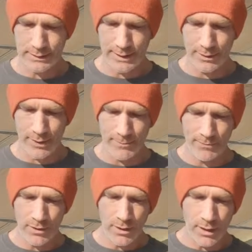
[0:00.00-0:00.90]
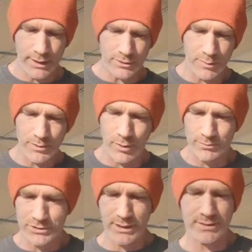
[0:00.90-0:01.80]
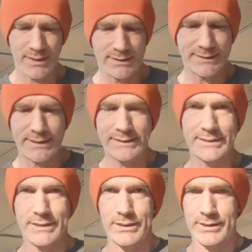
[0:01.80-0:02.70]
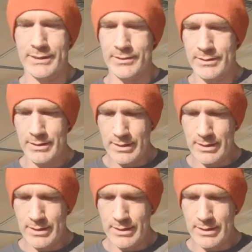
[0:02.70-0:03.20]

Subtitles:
Anyway, all right, here's what I'm gonna do. I'm just gonna take this thing, stick it on here.